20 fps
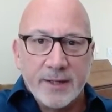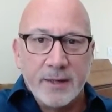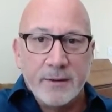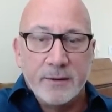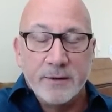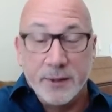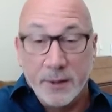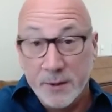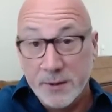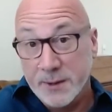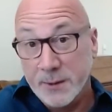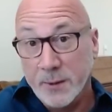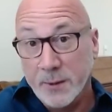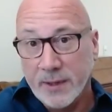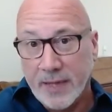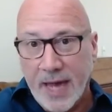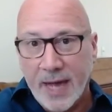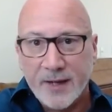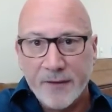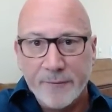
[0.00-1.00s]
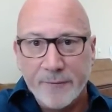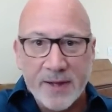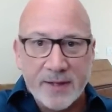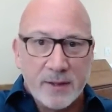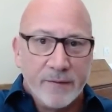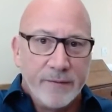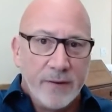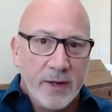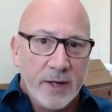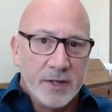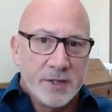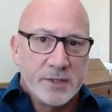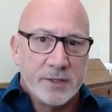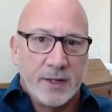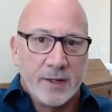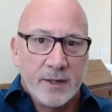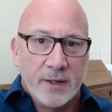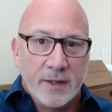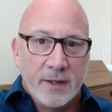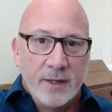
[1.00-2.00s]
it due to a lack of mental
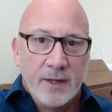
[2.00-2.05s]
functioning.